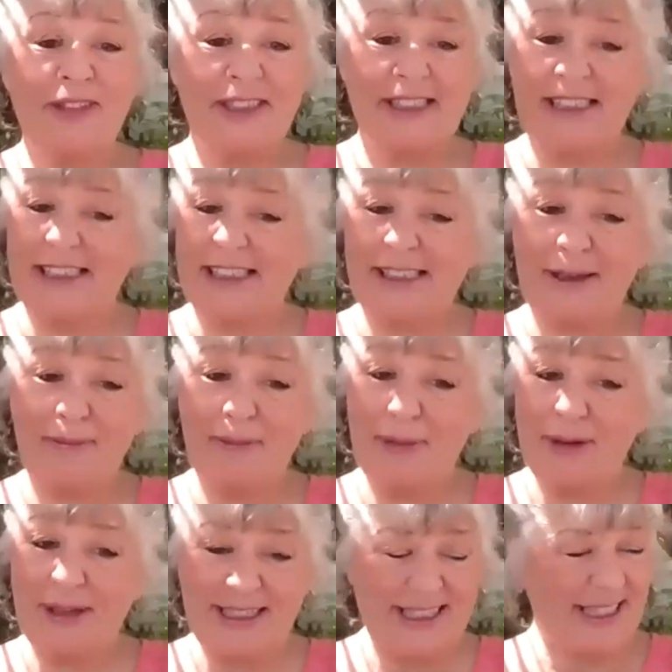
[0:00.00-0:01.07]
of us at some
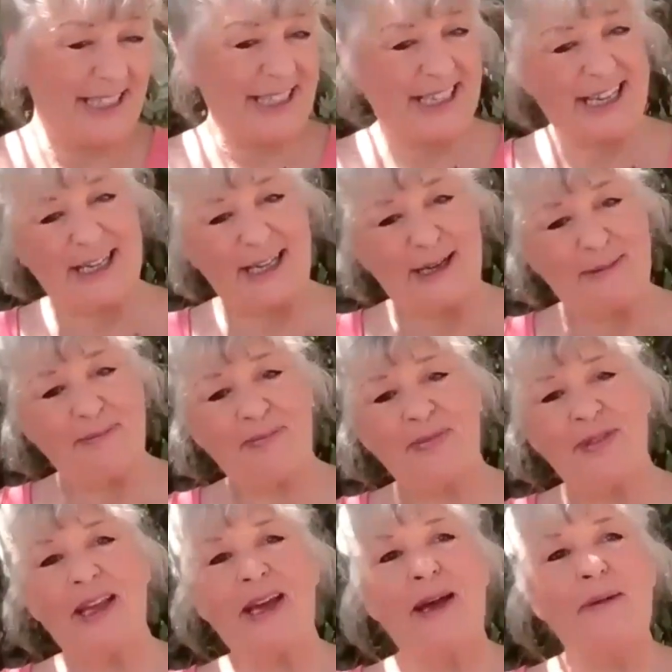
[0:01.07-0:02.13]
point in time.
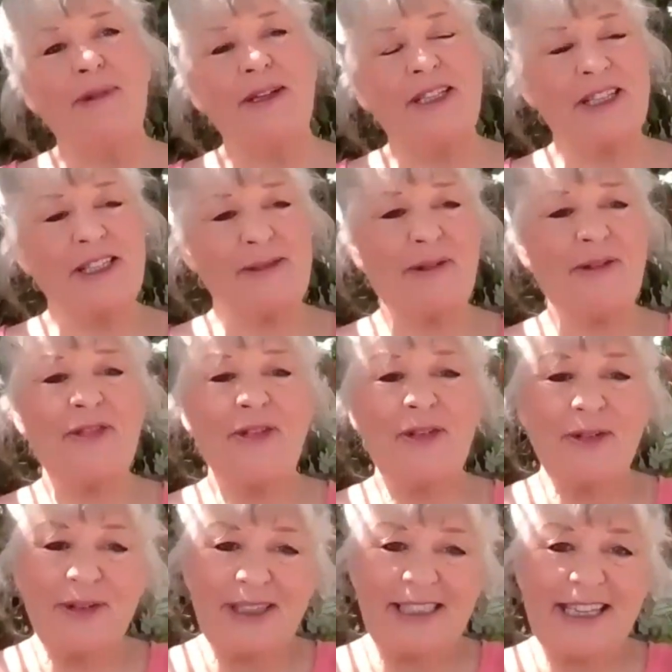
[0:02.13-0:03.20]
But just before
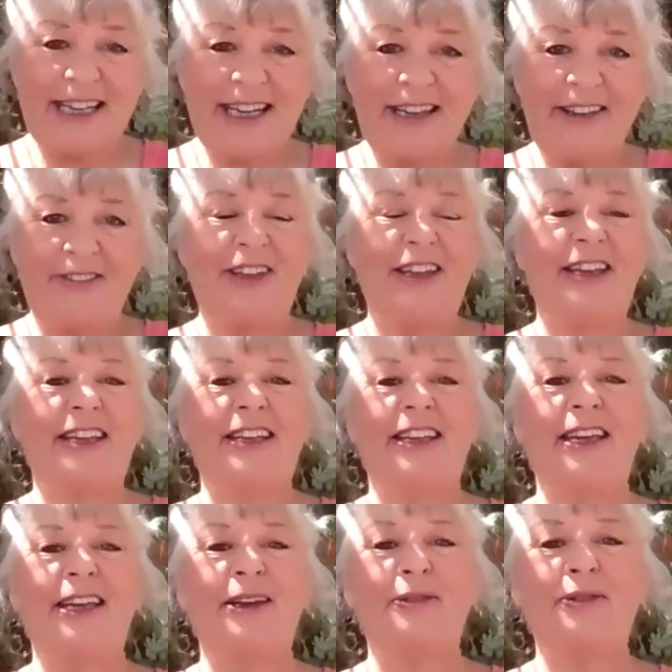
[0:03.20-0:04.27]
we dive in,
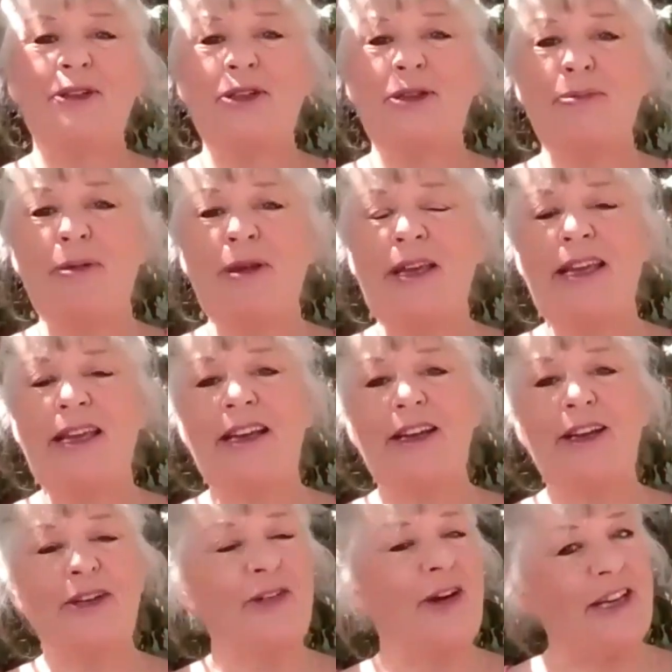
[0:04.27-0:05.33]
it would be
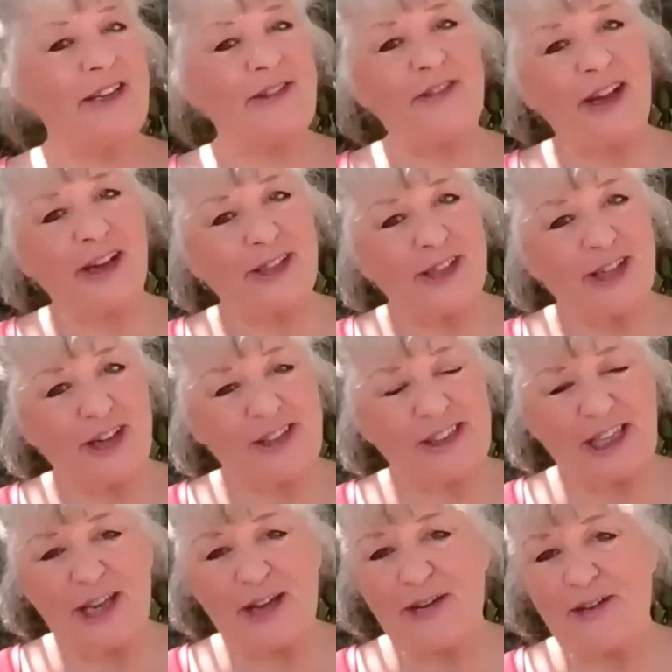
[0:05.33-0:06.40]
great if I could ask
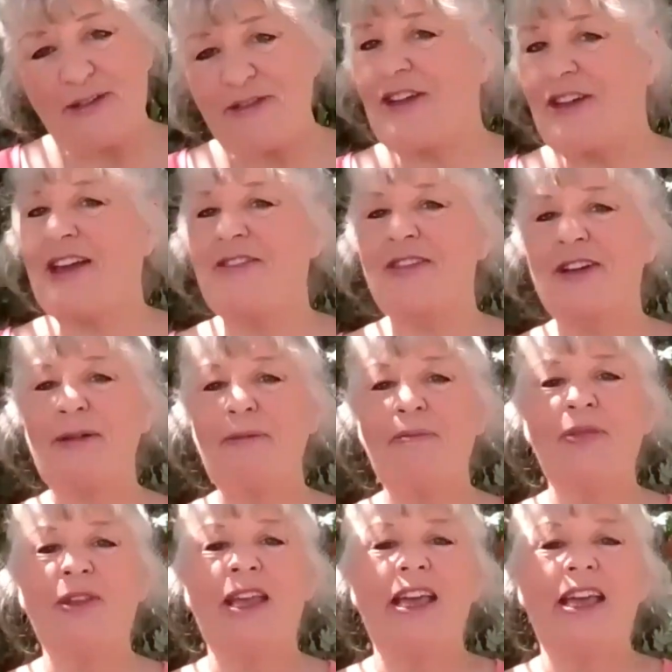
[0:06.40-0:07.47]
you a favor.
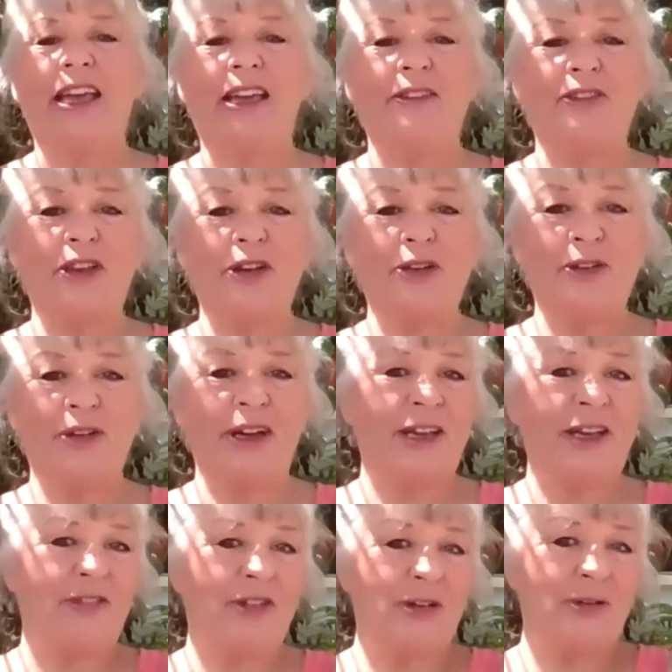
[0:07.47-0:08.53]
If you
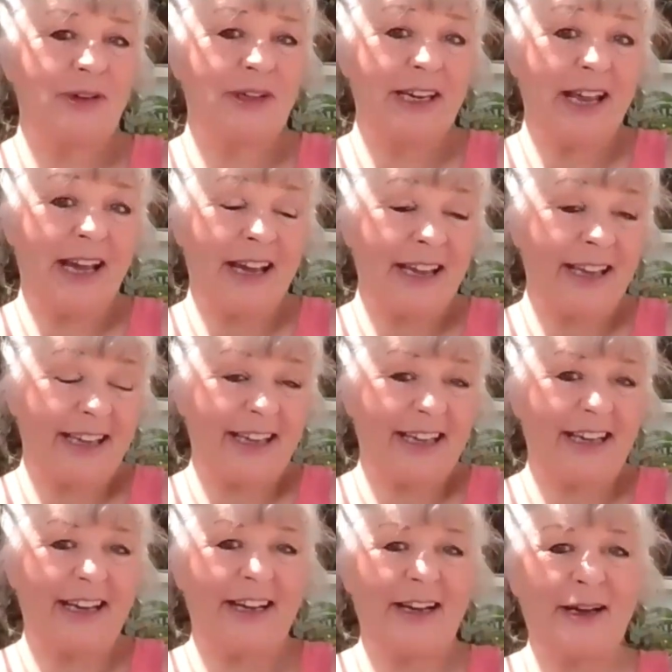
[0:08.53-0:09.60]
would like
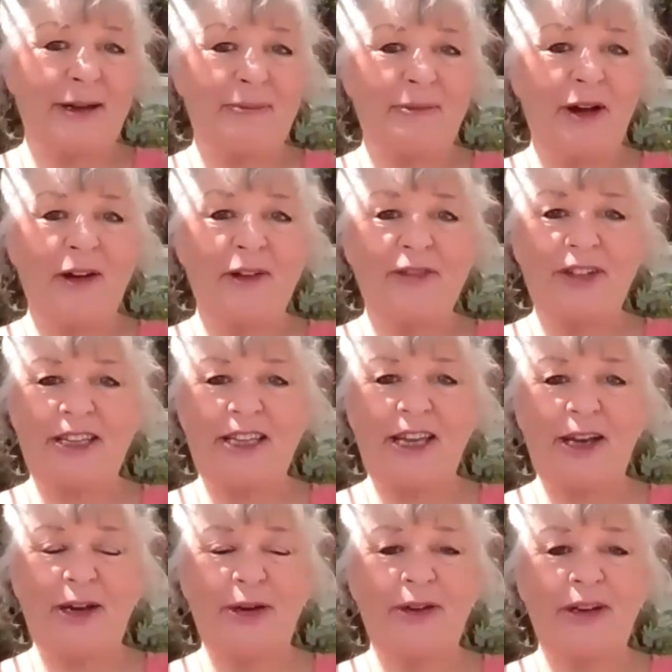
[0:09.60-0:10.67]
our
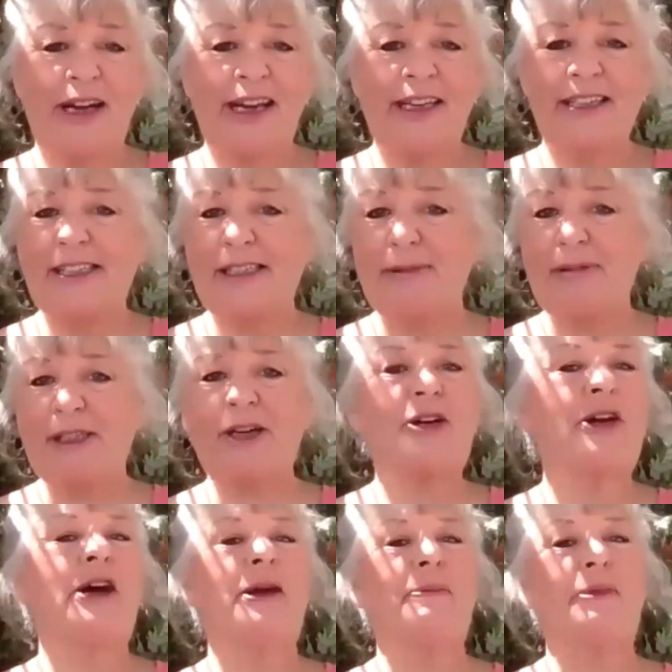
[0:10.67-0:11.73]
video and
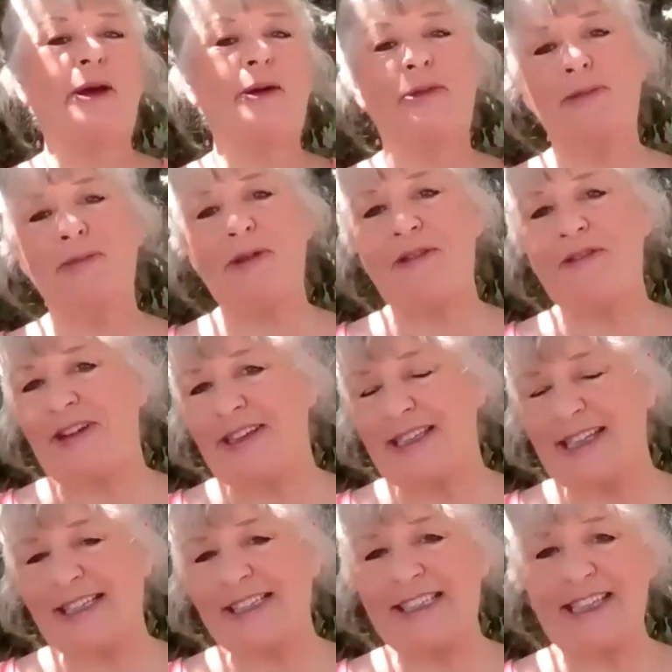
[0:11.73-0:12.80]
subscribe, that would be
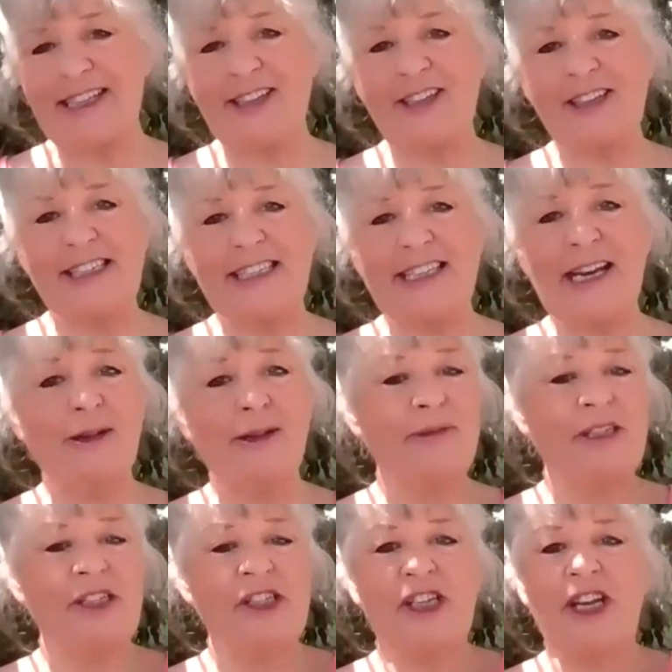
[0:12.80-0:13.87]
fantastic because it
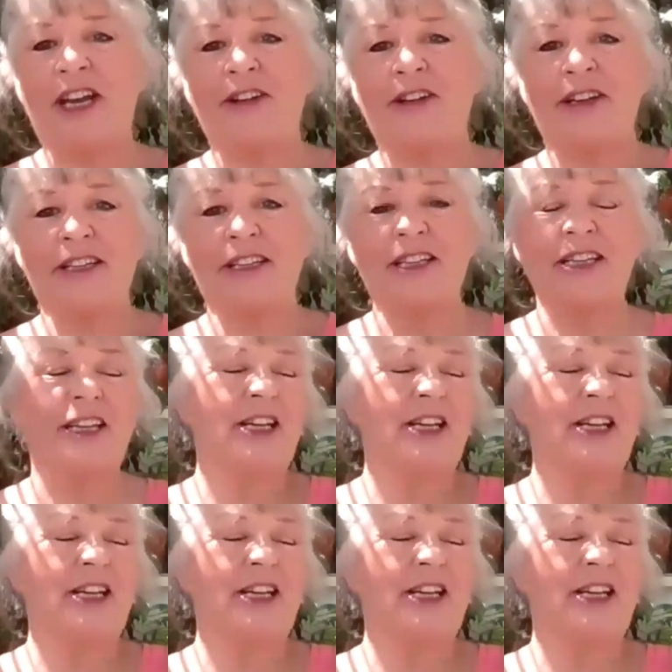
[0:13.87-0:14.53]
helps us share it